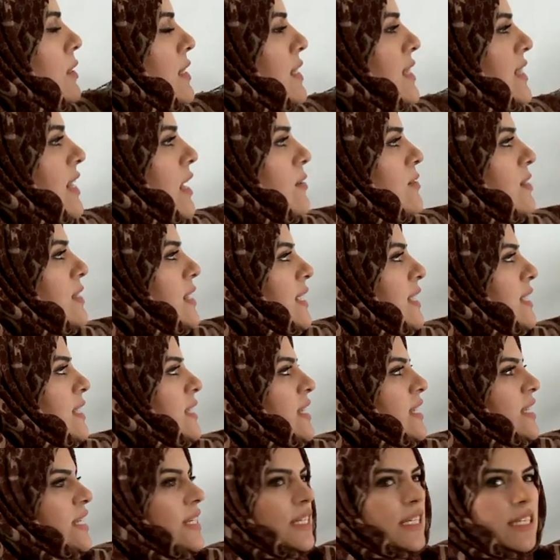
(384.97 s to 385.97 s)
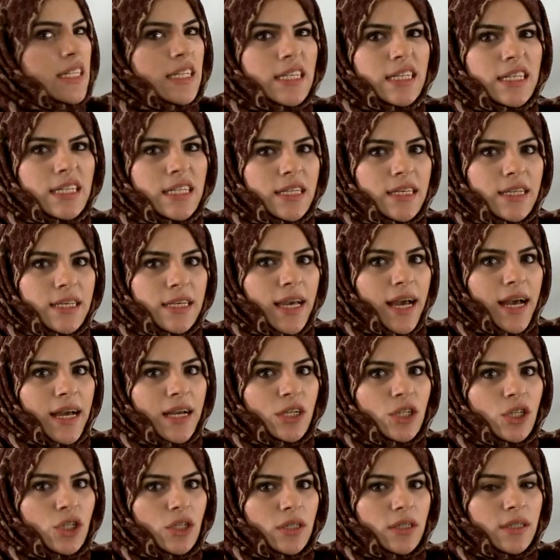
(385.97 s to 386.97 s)
Sounds like D-E-T,
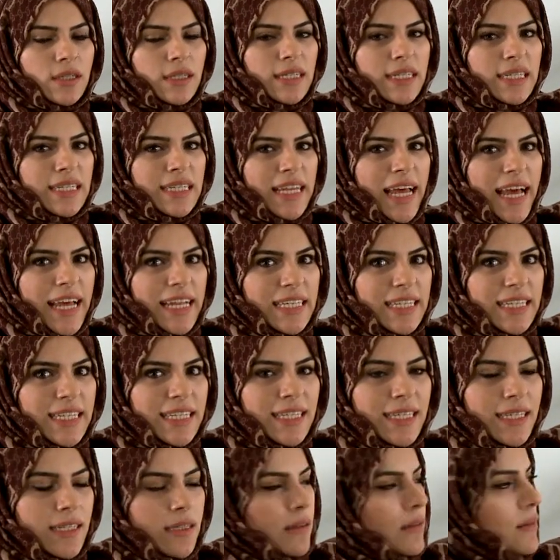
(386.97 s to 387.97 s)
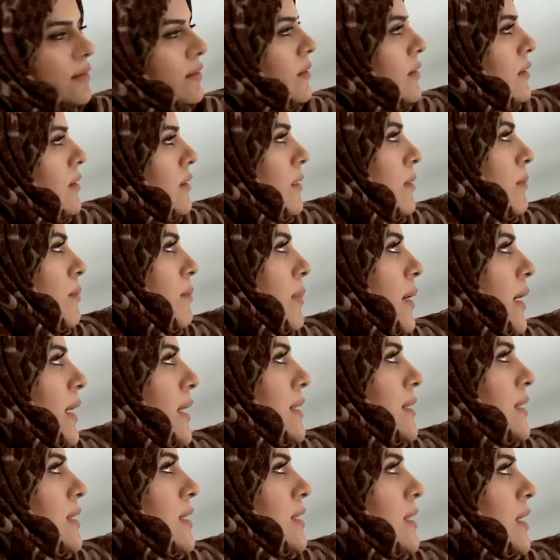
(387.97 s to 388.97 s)
actually, debt.
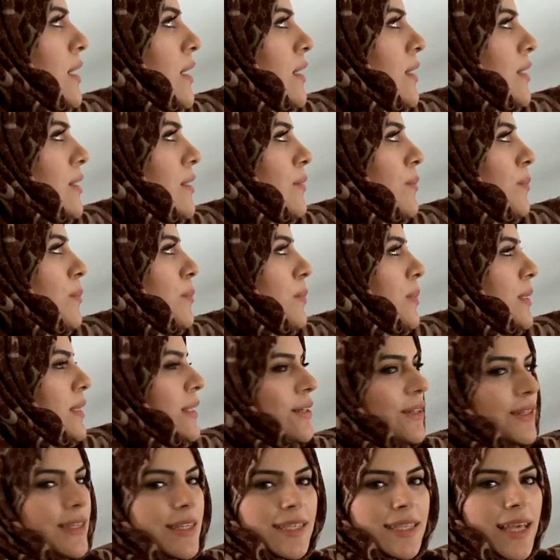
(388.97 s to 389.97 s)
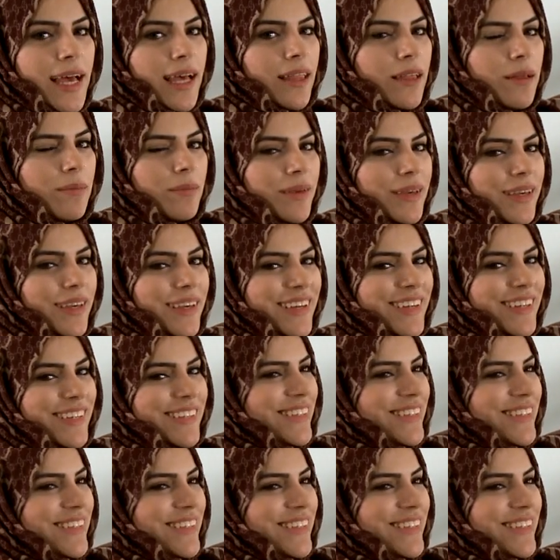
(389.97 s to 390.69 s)
But, uh, but there's a silent B.